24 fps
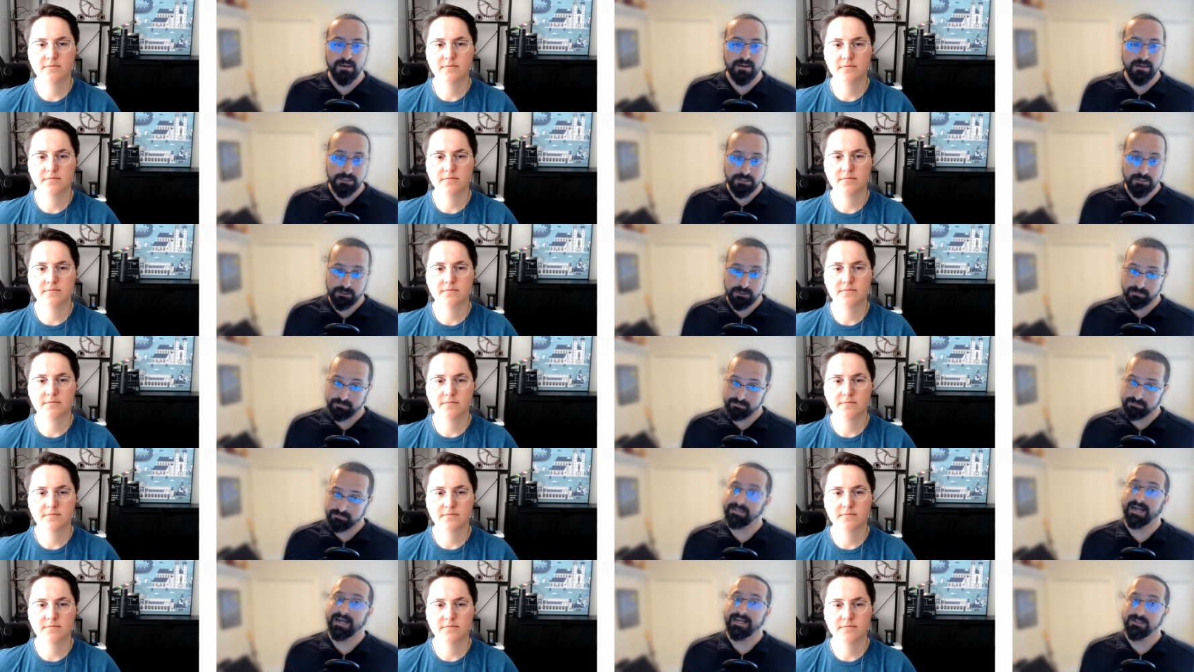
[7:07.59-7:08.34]

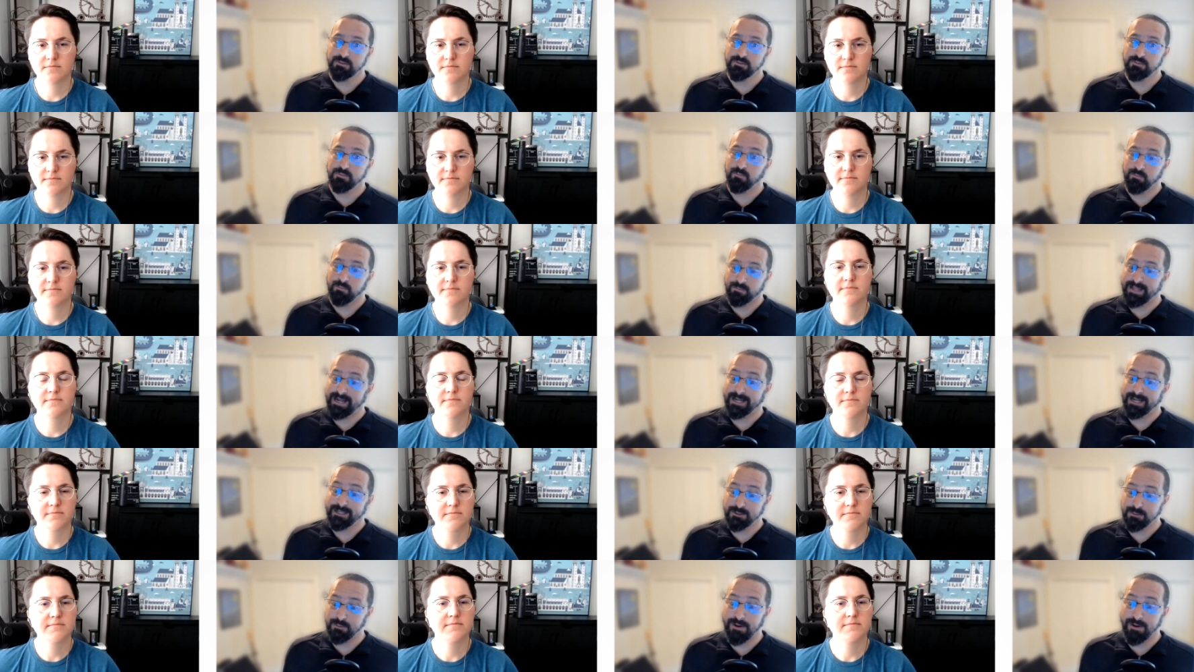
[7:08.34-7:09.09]
Speaker 1: So that's
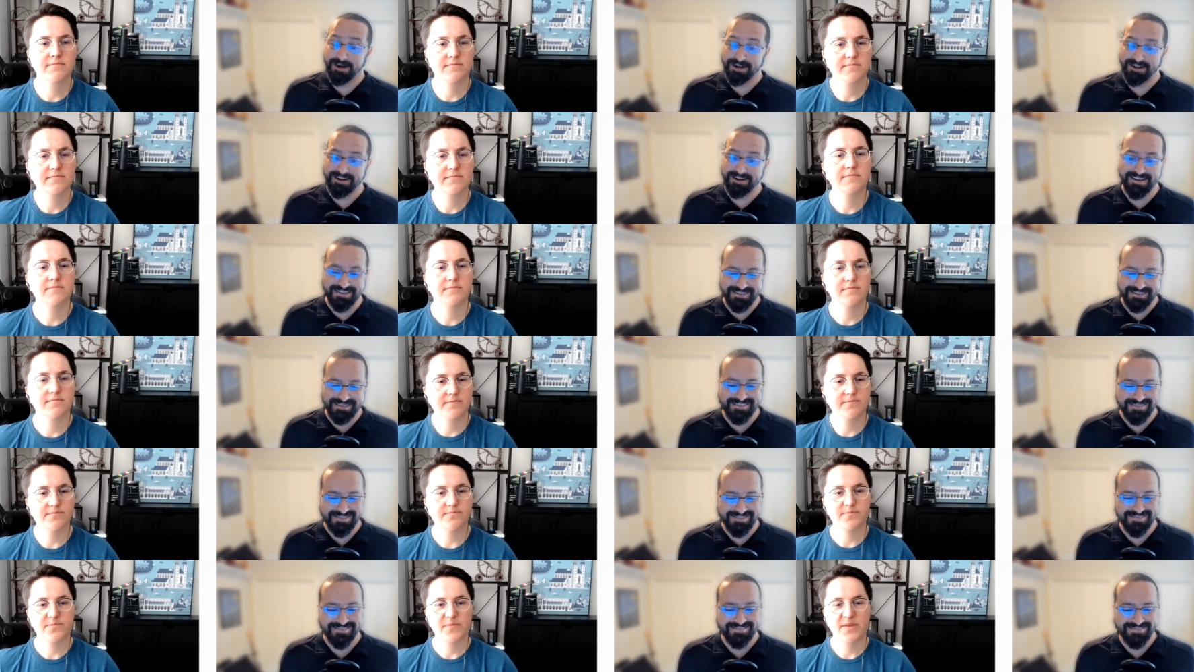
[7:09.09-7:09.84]
what it
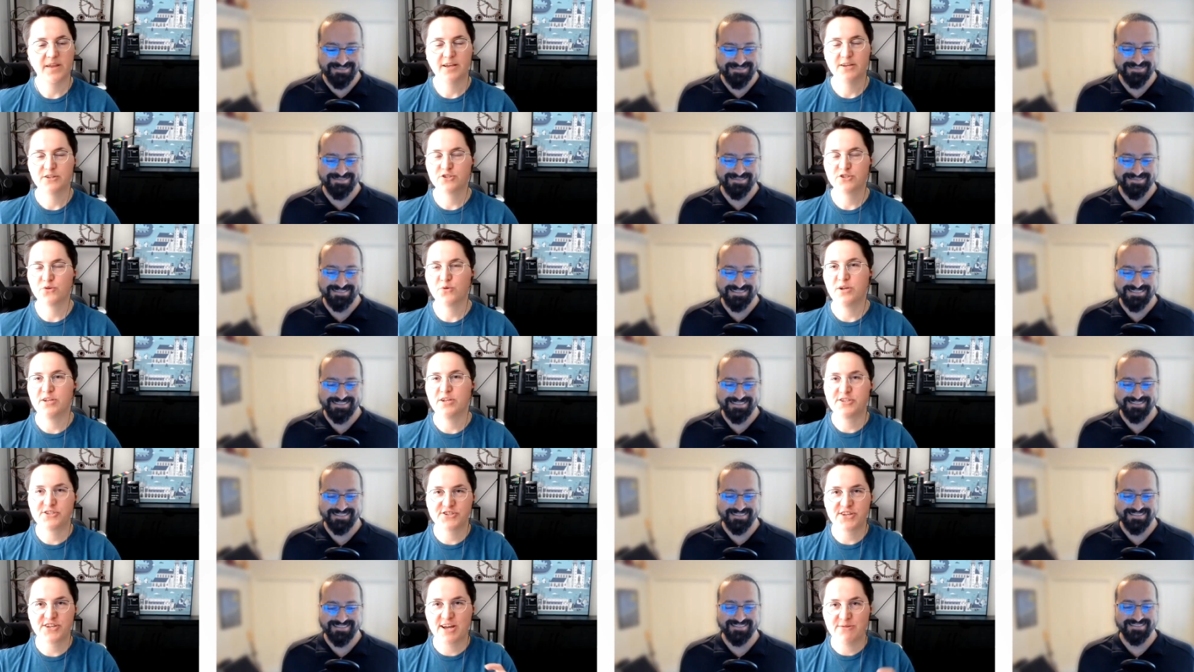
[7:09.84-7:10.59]
is.
Speaker 2: So
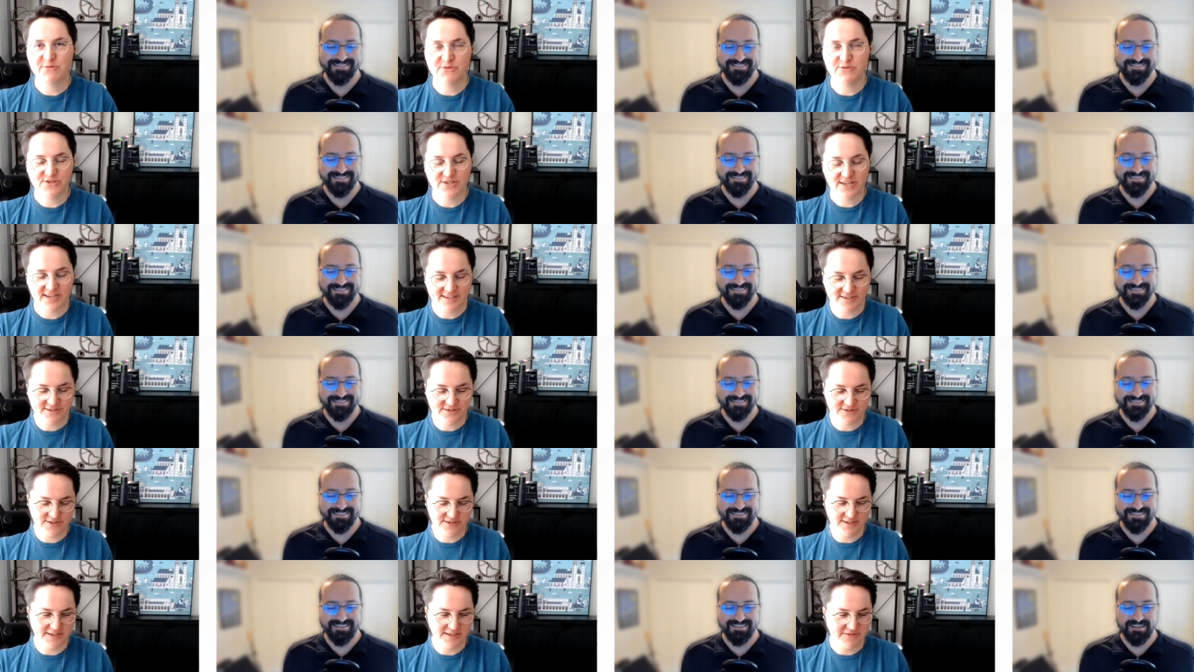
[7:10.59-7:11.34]
it sounds
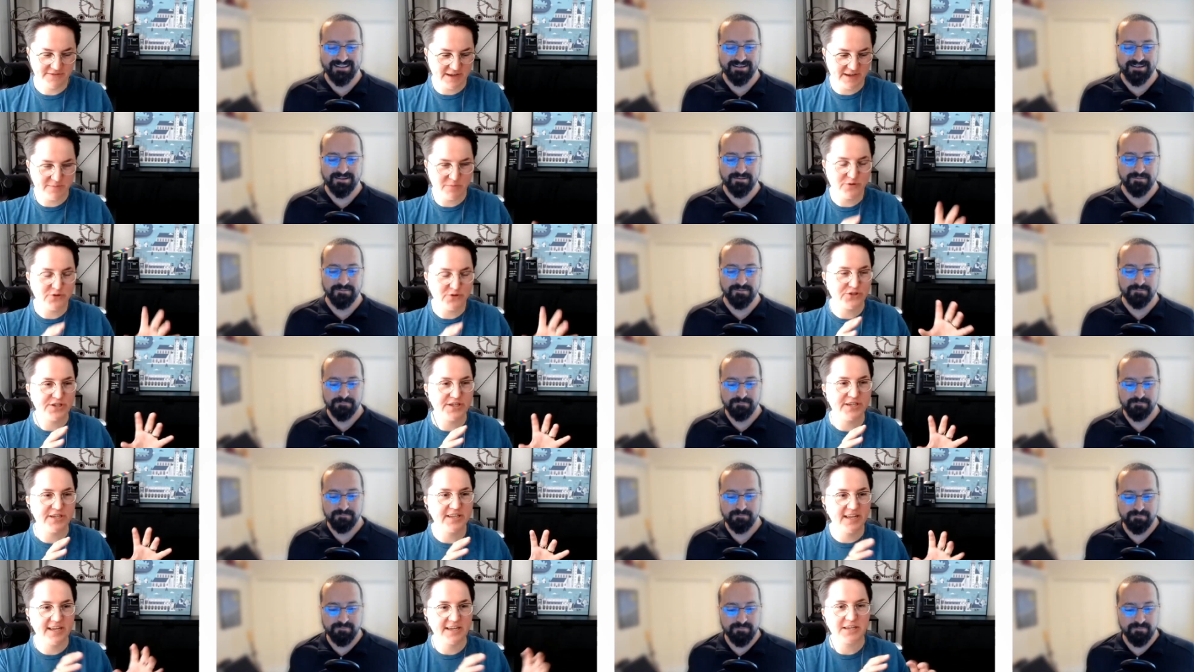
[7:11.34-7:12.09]
that if I'm
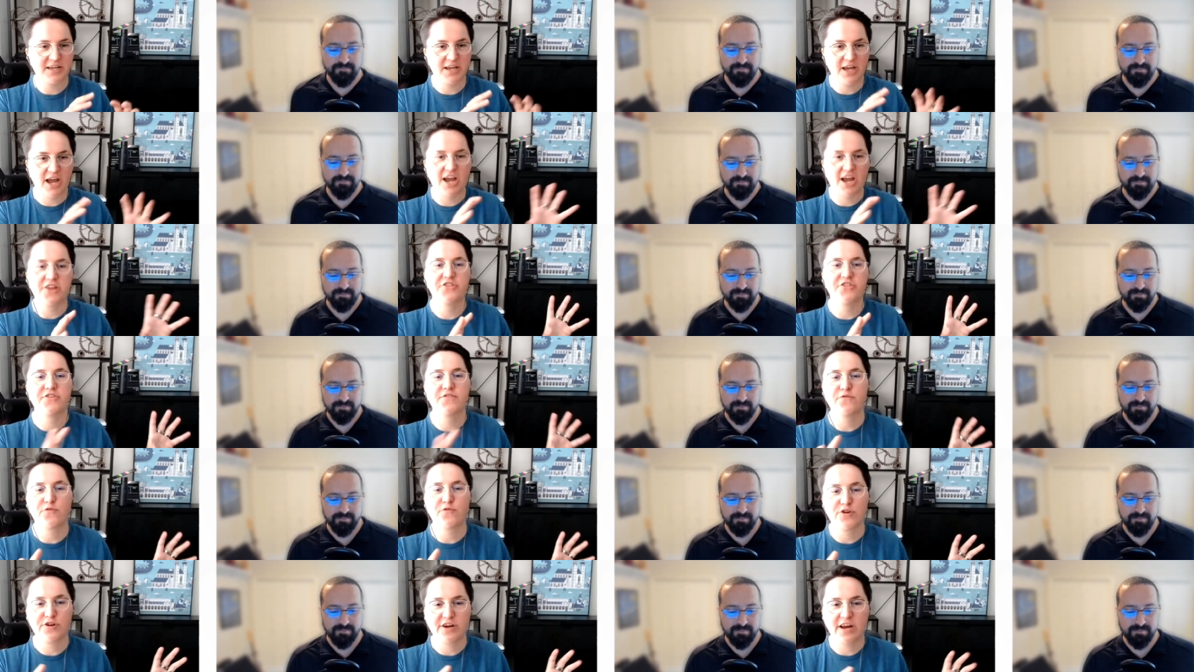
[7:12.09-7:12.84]
using like
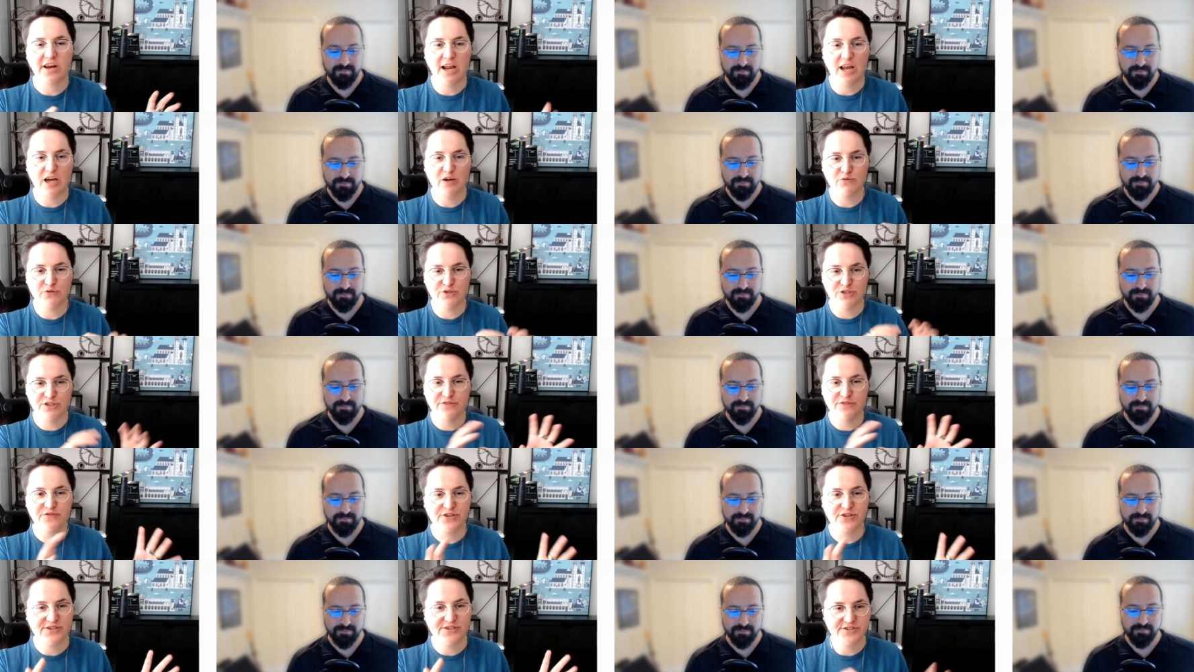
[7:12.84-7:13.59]
different clouds,
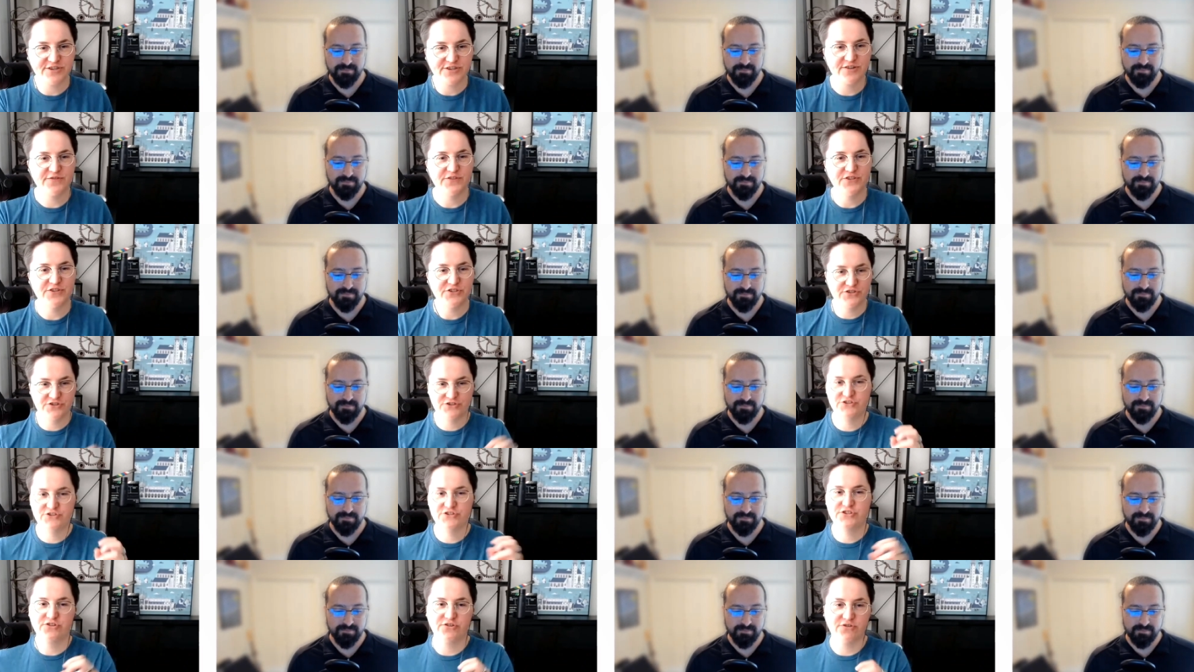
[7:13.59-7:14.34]
different
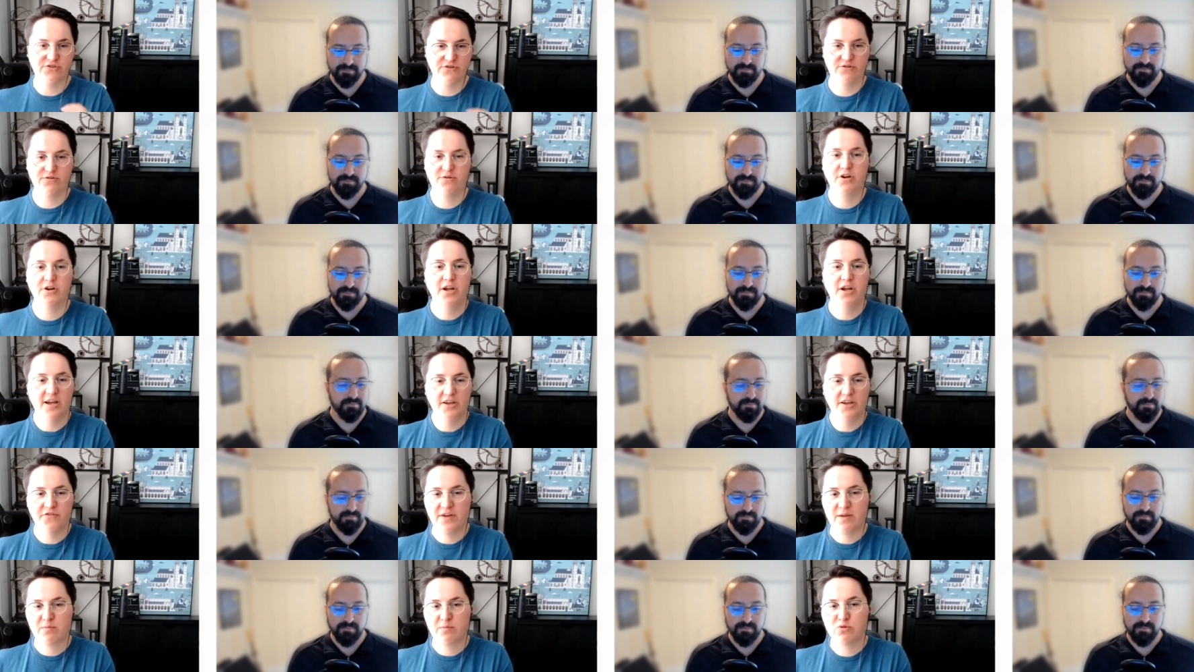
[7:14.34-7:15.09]
services, or
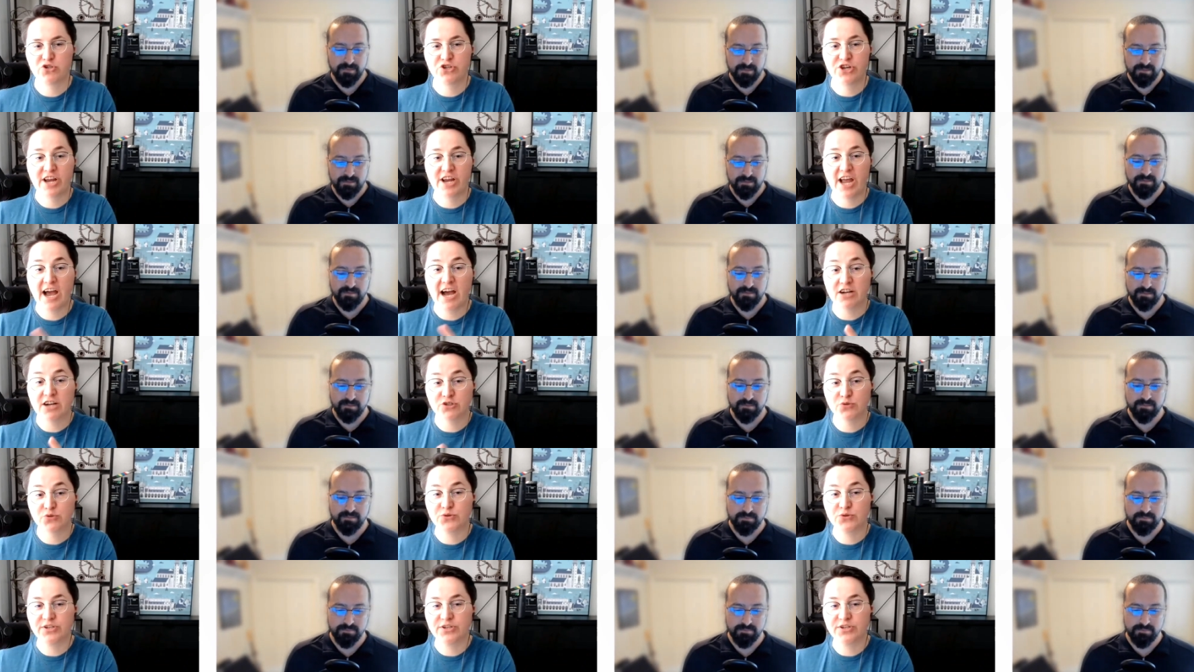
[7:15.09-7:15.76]
if I'm using Azure